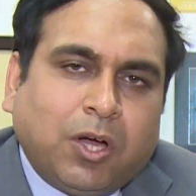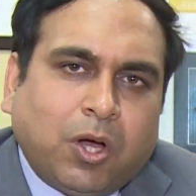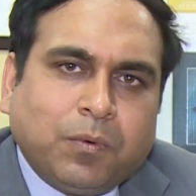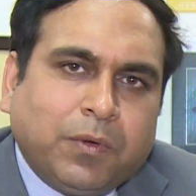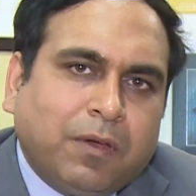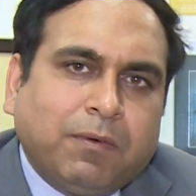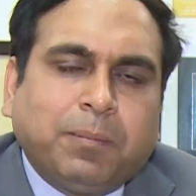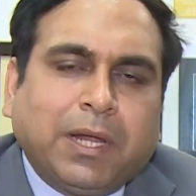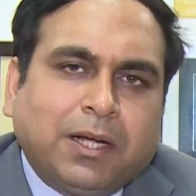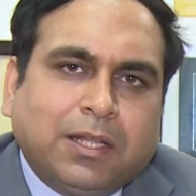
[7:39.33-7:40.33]
How we have
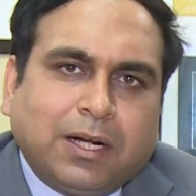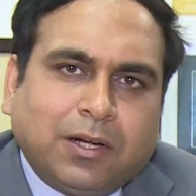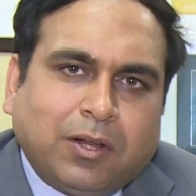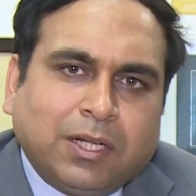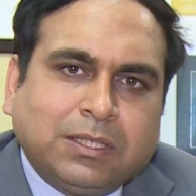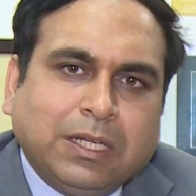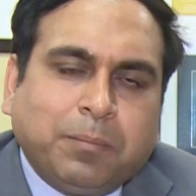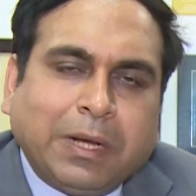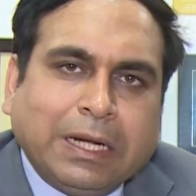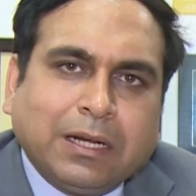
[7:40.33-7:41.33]
applied that knowledge, the
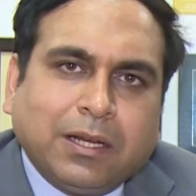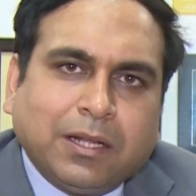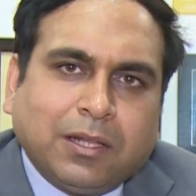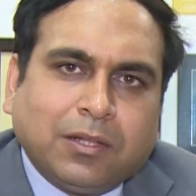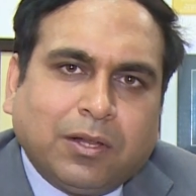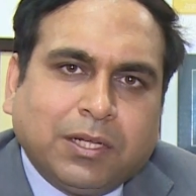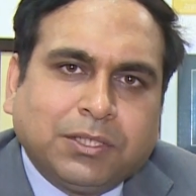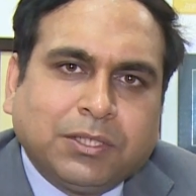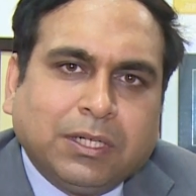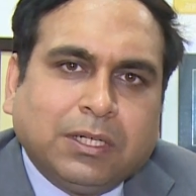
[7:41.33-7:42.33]
applied clinical knowledge